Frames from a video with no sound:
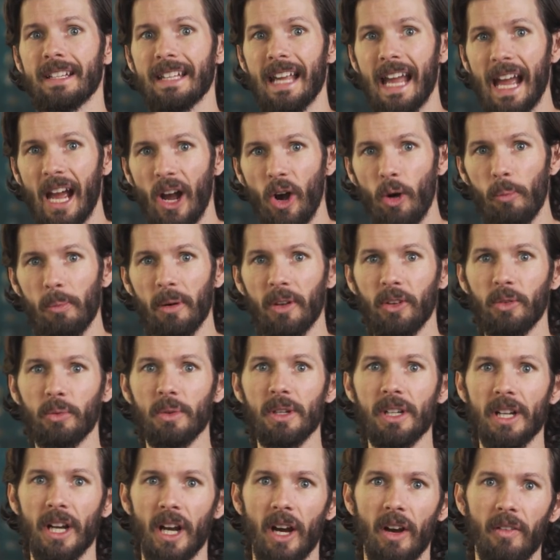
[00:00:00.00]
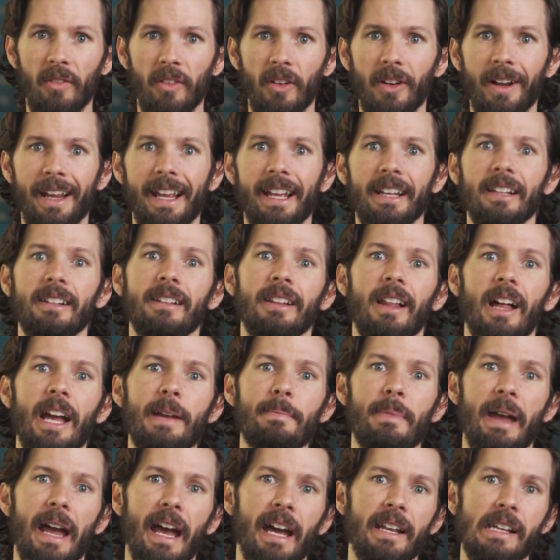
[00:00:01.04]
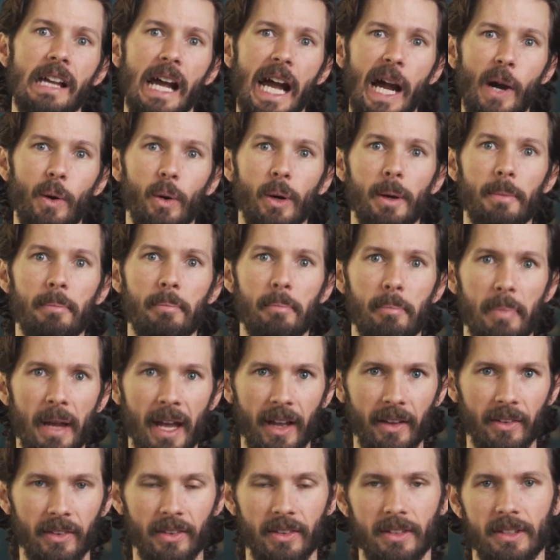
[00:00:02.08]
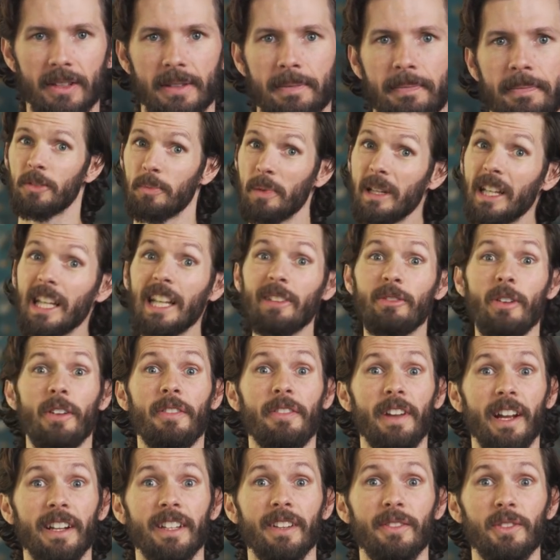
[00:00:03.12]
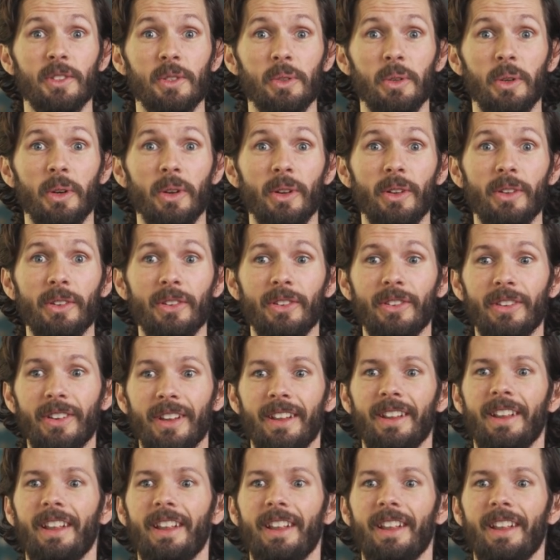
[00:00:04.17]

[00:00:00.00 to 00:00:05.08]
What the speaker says: to help us recover and climb at our best. Speaking of effective tools,